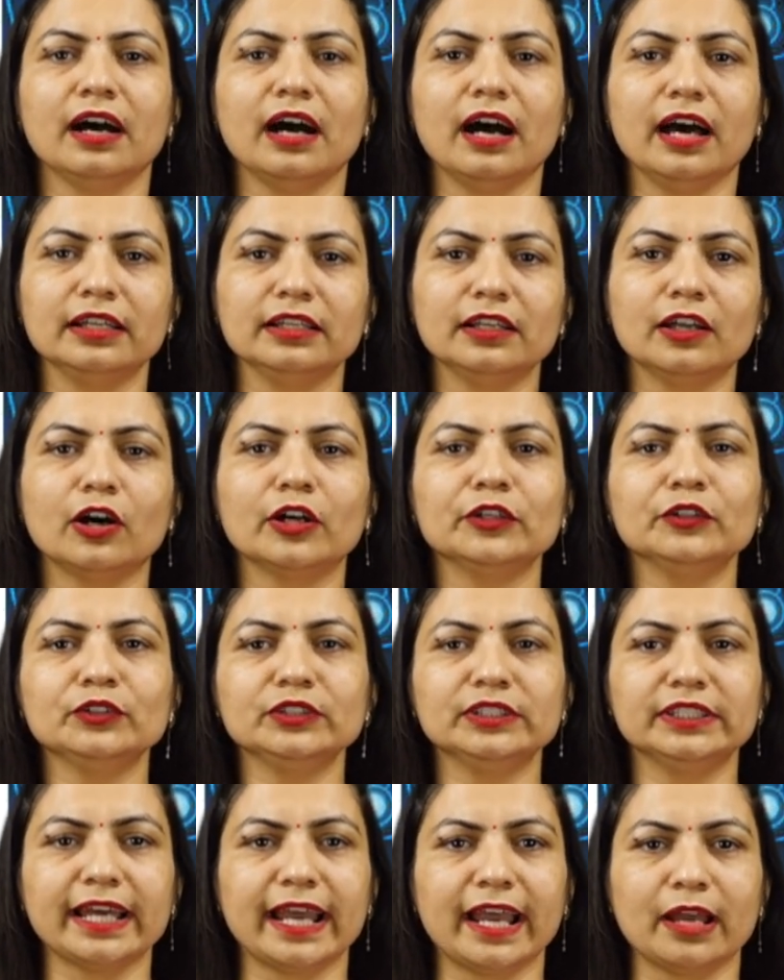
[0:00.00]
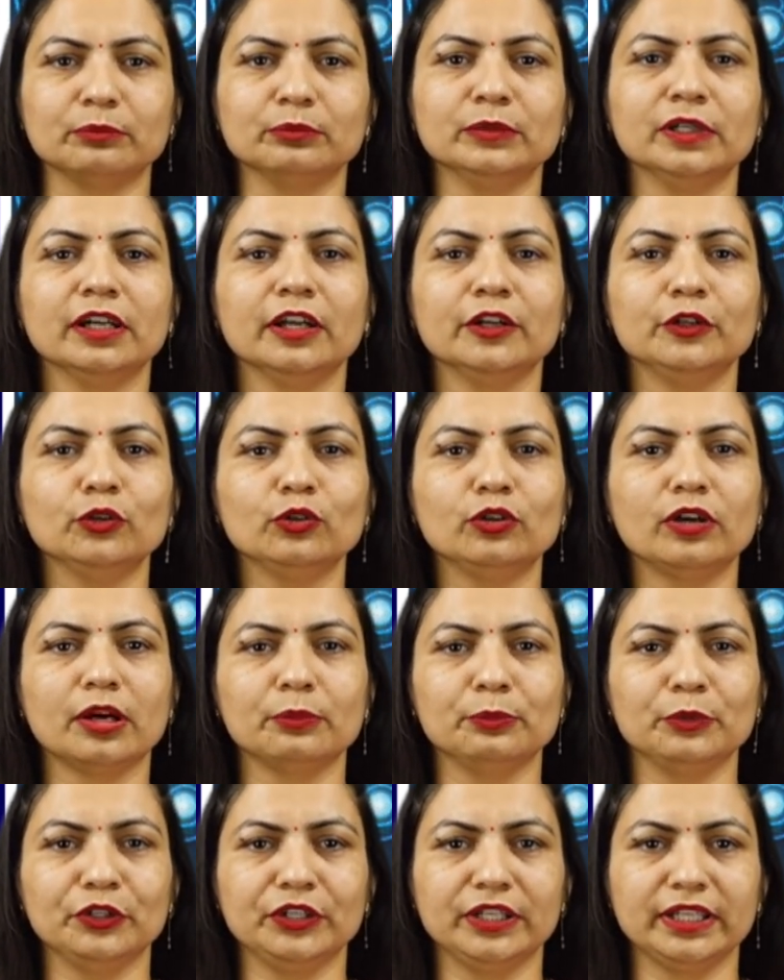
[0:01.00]
allowing them to
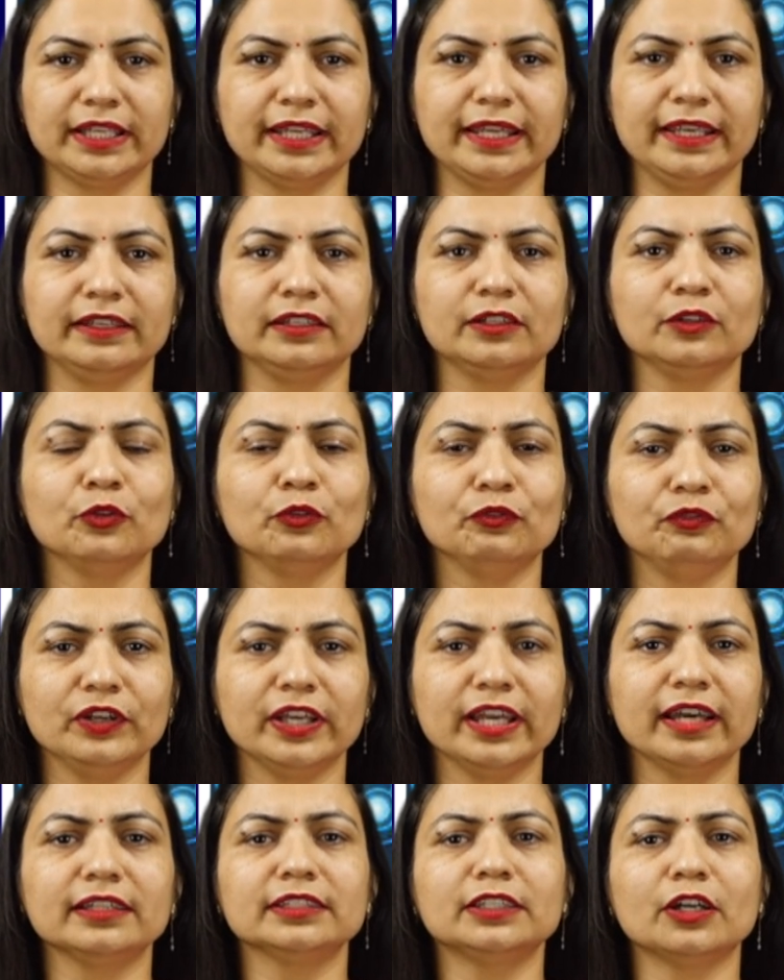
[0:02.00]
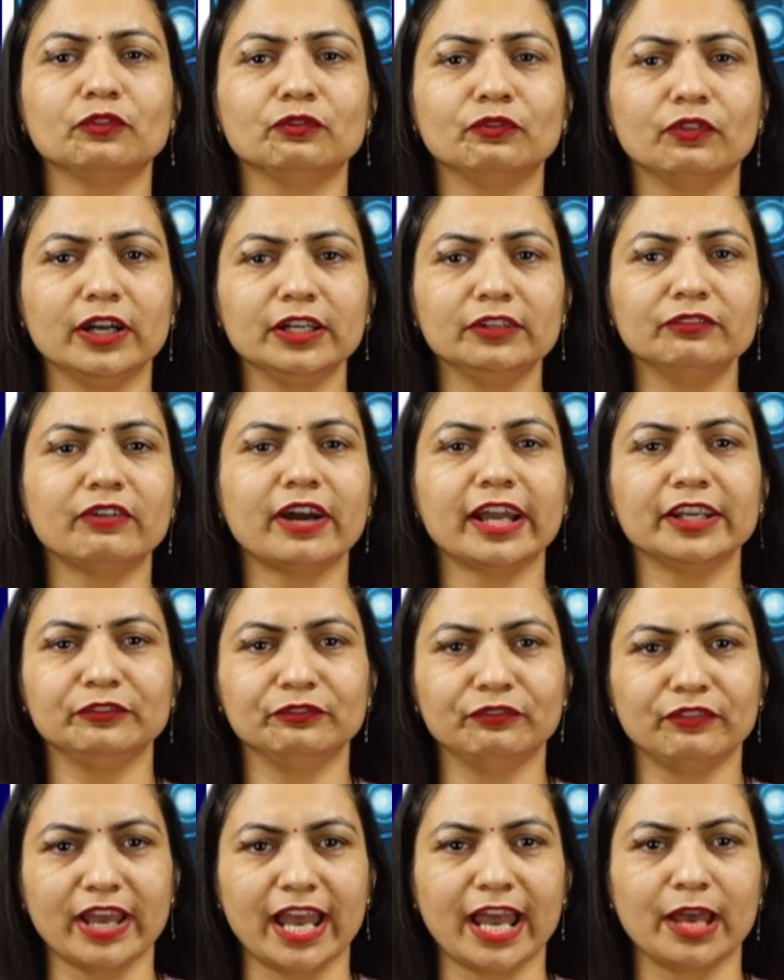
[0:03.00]
communicate where the World
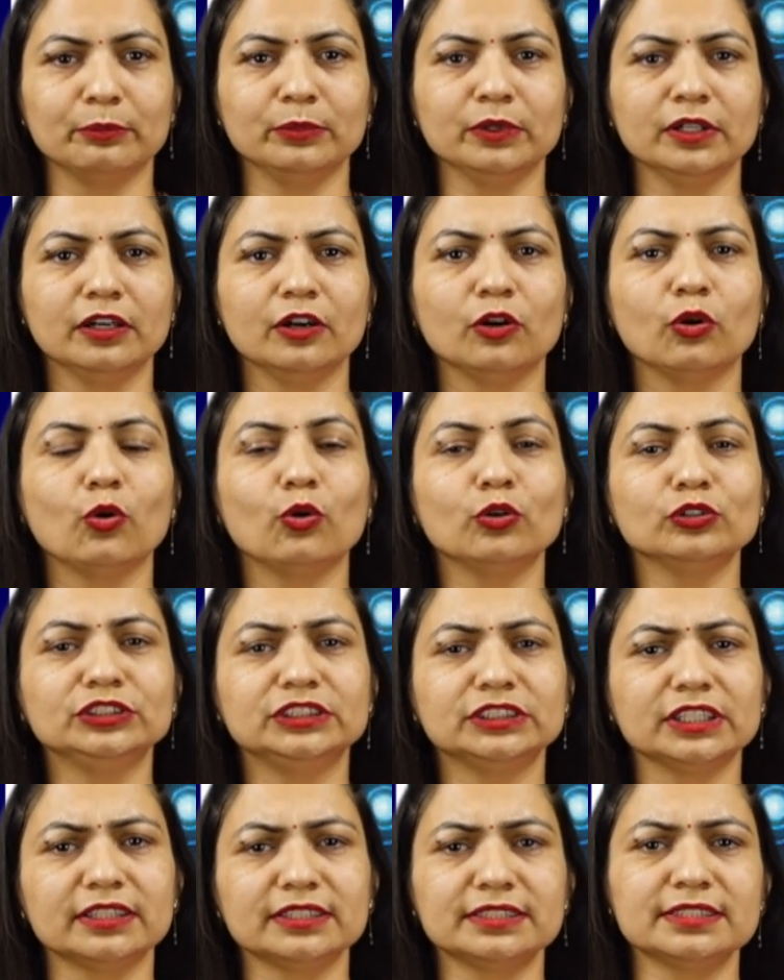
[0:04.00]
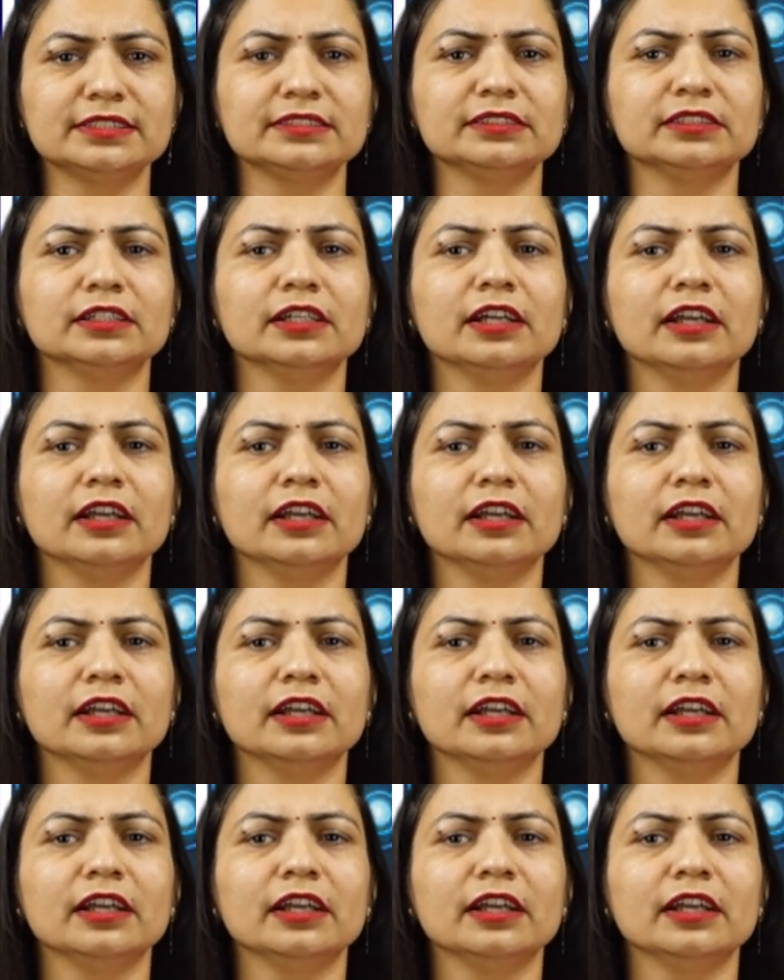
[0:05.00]
Wide Web or just